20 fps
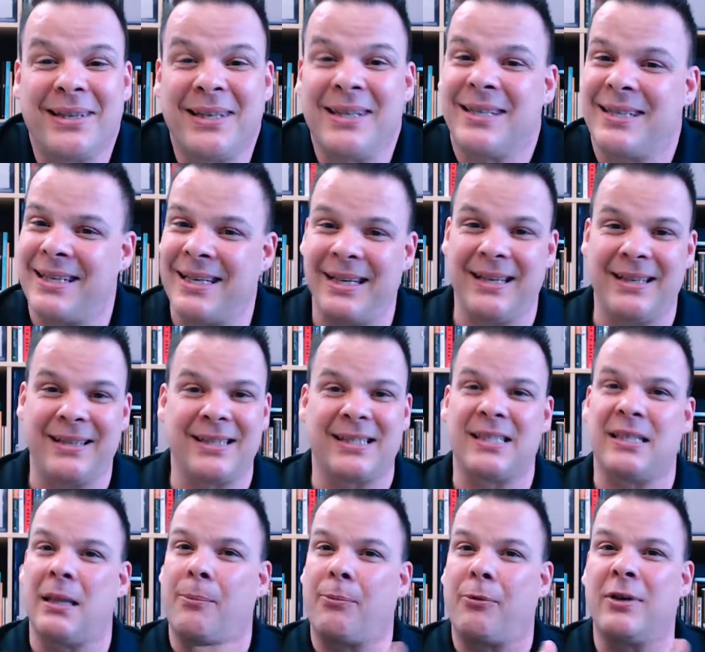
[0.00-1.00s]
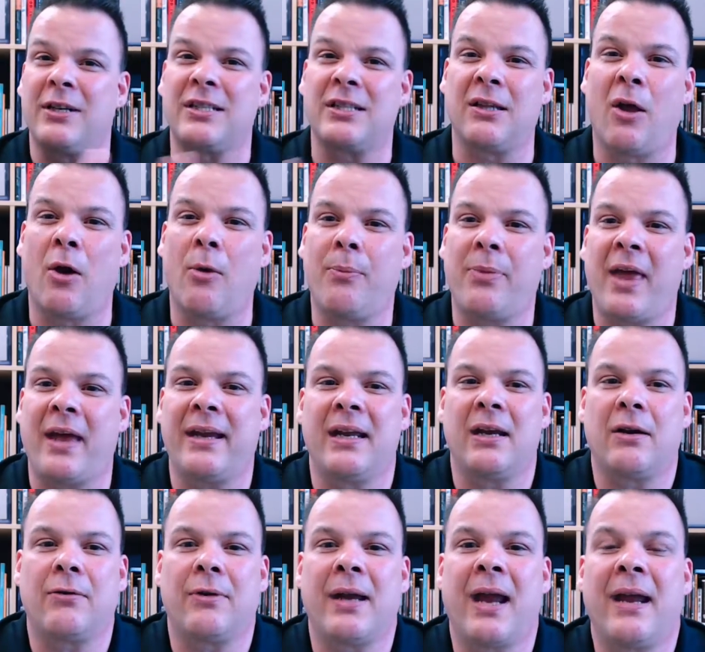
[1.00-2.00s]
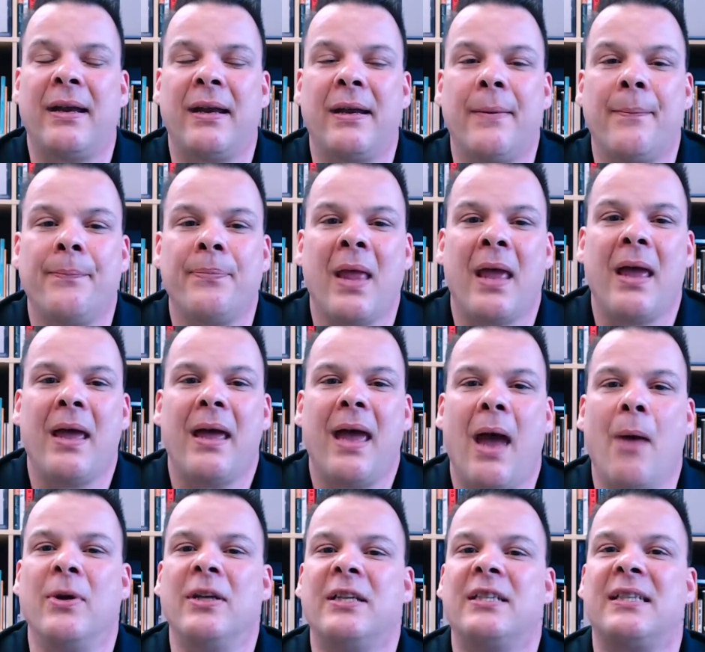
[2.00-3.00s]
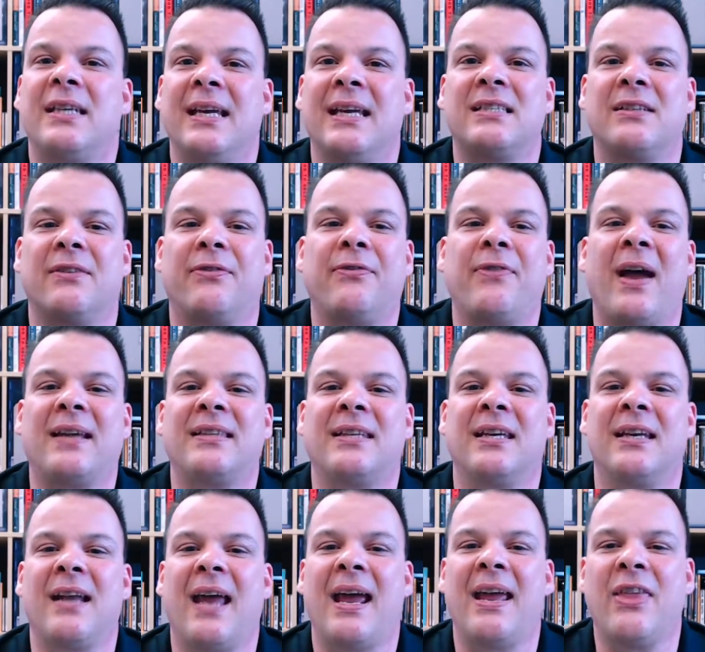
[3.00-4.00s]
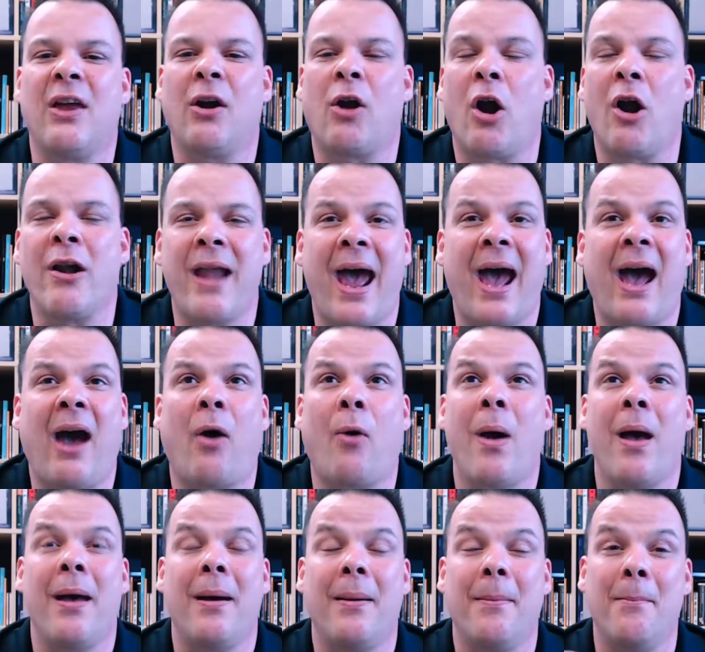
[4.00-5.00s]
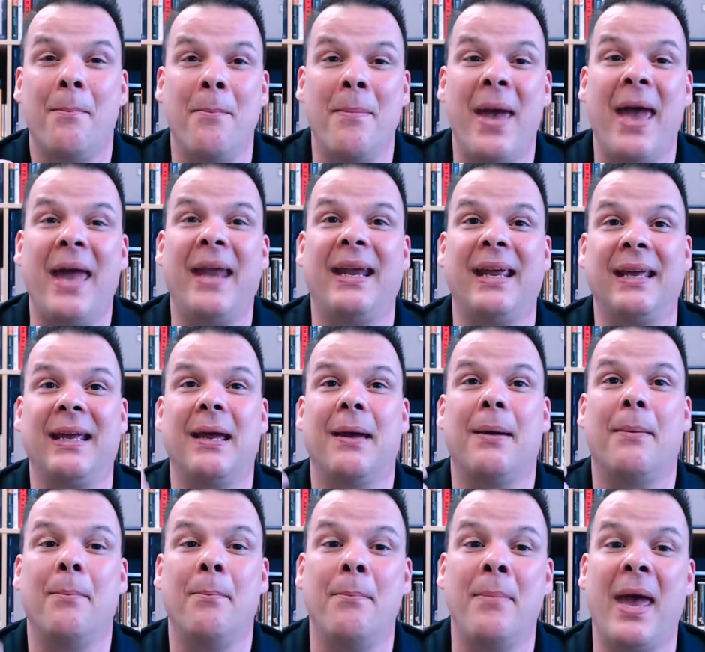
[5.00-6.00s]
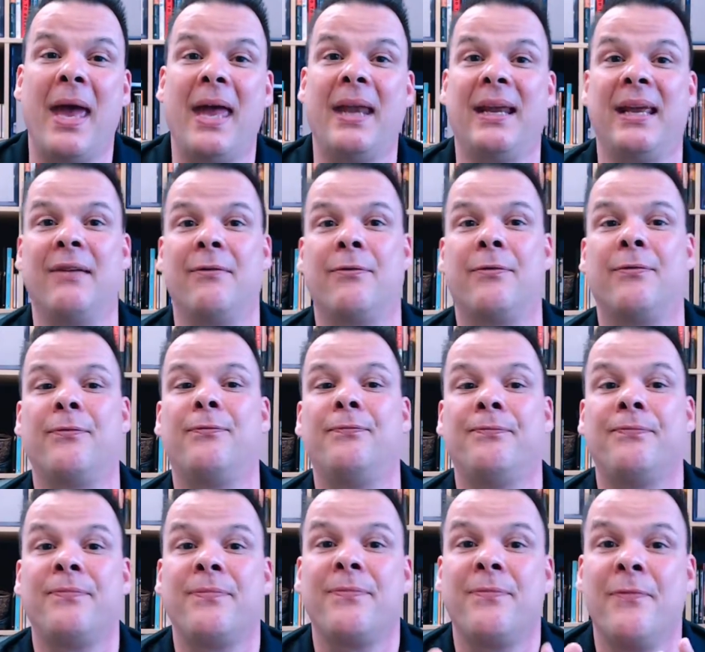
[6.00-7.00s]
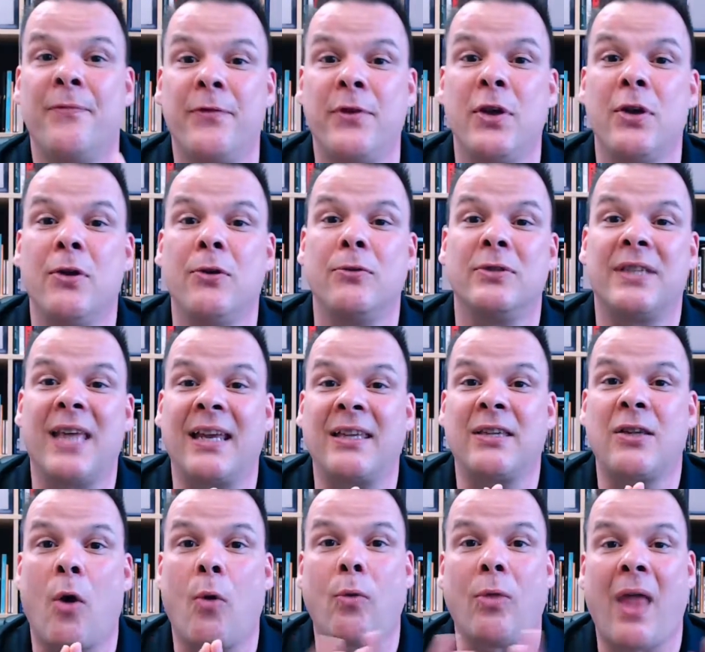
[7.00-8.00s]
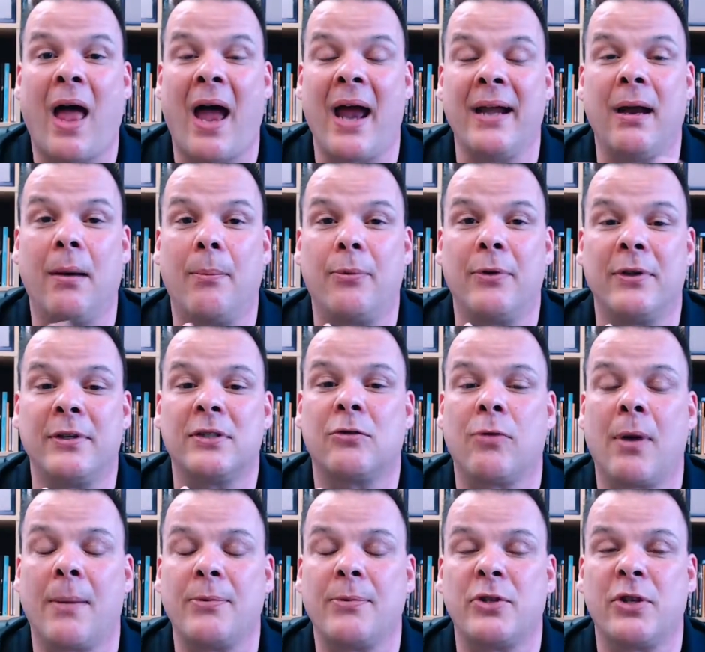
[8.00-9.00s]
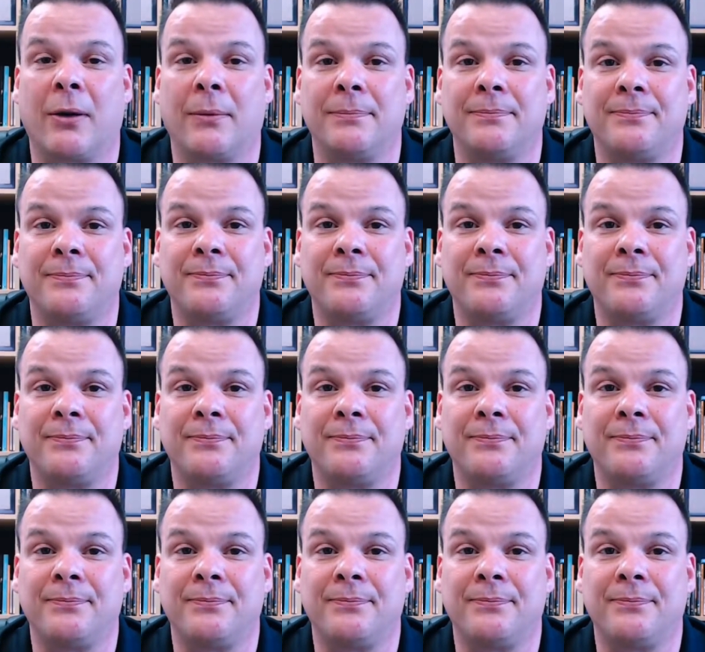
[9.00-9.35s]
You see the slippery slope that he created? And we see its effect today. There are now many, many views that don't line up with Scripture.